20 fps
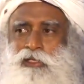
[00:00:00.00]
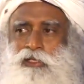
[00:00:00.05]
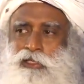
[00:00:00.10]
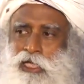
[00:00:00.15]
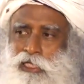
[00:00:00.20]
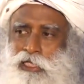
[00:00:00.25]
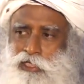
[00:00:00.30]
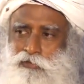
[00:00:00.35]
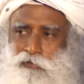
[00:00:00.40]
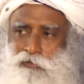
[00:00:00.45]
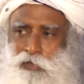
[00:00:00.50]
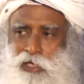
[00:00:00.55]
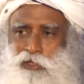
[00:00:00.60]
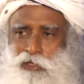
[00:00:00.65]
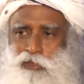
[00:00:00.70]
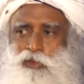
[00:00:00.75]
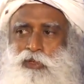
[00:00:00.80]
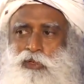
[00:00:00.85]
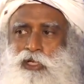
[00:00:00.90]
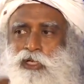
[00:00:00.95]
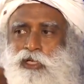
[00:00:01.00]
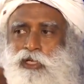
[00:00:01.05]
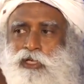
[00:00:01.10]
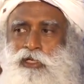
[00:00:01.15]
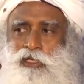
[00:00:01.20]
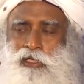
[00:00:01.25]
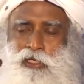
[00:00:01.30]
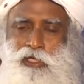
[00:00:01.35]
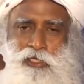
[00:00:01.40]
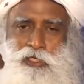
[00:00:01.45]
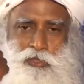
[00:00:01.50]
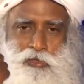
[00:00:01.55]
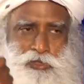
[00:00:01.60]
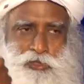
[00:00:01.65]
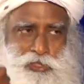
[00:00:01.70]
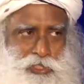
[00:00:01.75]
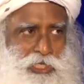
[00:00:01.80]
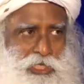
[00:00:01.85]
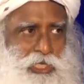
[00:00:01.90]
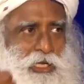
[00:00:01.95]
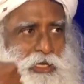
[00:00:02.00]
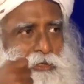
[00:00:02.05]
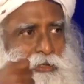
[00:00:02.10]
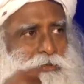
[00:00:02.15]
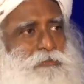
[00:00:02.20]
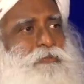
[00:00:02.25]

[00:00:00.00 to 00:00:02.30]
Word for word: That's where you learn, learn your skill.